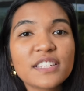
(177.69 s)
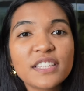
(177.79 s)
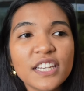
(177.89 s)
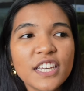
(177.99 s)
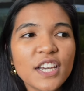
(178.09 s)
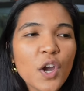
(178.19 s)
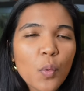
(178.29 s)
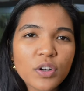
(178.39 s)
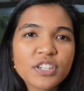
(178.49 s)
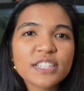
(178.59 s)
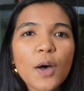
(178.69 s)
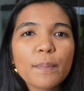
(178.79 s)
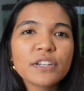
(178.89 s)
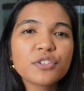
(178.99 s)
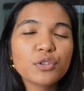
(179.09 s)
C, which is
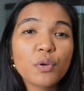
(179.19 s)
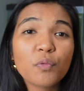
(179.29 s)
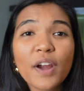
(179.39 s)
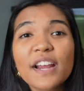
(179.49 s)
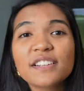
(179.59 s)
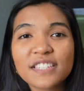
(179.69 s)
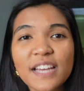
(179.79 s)
helping to raise the